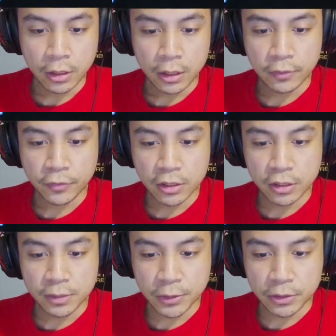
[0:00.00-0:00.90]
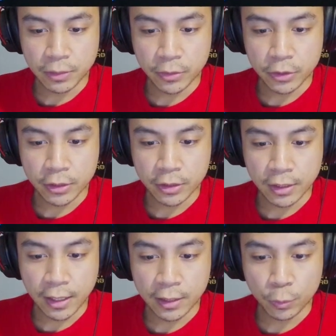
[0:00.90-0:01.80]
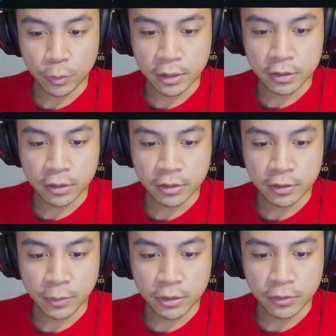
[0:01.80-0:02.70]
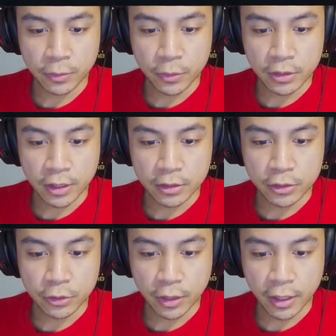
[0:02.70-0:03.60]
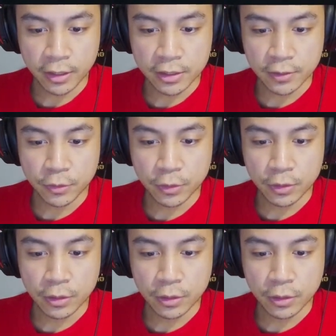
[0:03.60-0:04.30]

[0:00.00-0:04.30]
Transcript: And if this card is special summoned, you can add one Arctic monster from your deck to your hand, except for